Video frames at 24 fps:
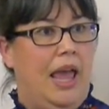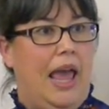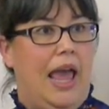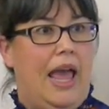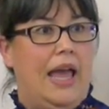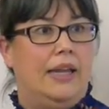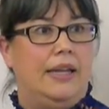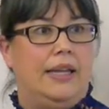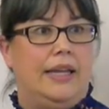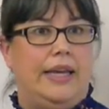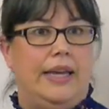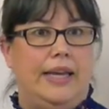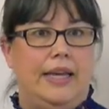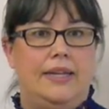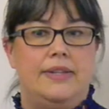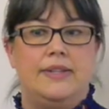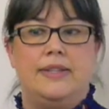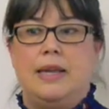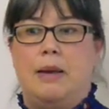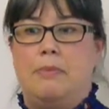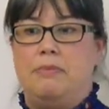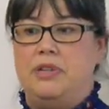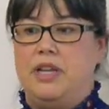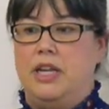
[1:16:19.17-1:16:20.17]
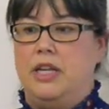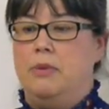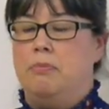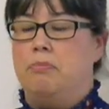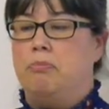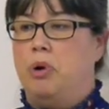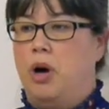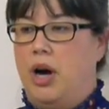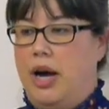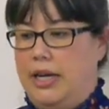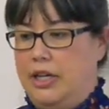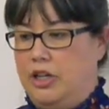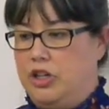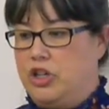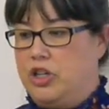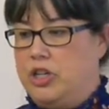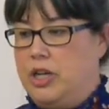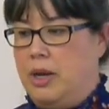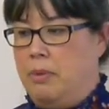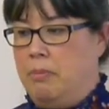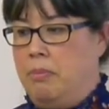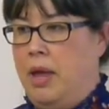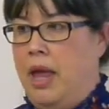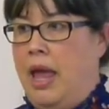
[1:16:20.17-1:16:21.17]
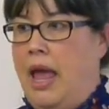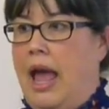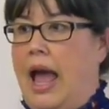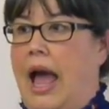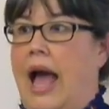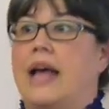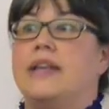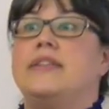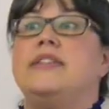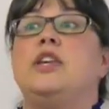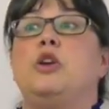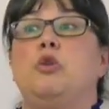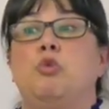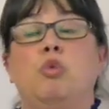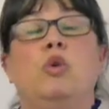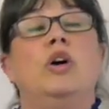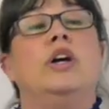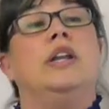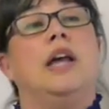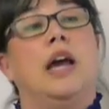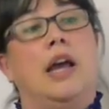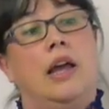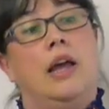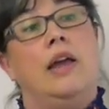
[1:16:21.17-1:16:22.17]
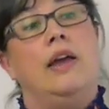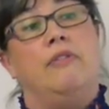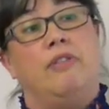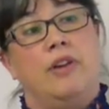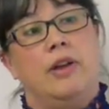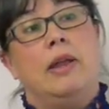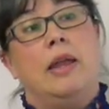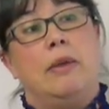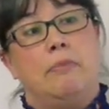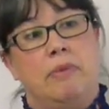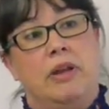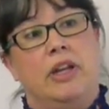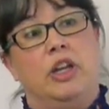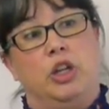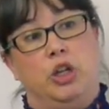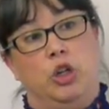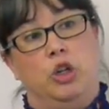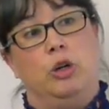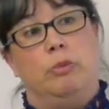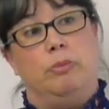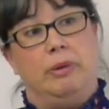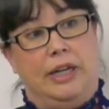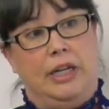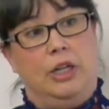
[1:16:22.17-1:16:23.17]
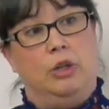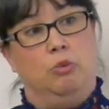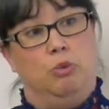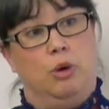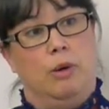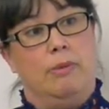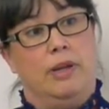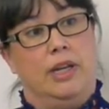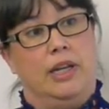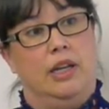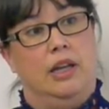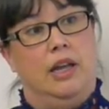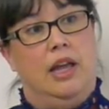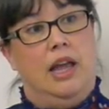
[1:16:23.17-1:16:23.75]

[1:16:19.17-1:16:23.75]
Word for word: and he stepped in and punished him as he would if it had been a European woman